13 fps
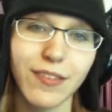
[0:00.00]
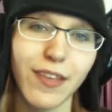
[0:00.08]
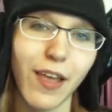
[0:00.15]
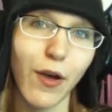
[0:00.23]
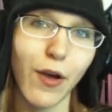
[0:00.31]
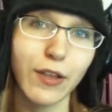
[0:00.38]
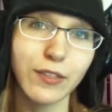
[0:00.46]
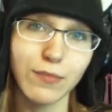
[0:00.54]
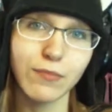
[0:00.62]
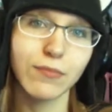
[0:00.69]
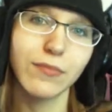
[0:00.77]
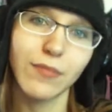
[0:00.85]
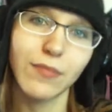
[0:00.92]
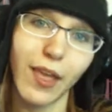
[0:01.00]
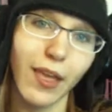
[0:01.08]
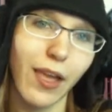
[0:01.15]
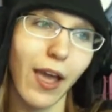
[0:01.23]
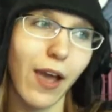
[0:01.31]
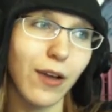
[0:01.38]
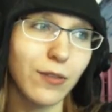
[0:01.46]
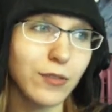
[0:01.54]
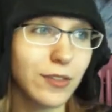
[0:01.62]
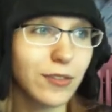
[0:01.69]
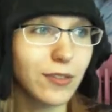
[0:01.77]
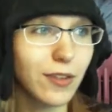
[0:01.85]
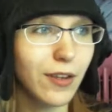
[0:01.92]
Awesome. Hang out.
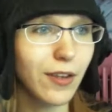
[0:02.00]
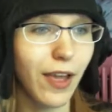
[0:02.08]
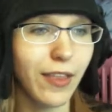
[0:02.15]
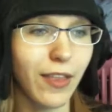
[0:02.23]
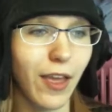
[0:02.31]
And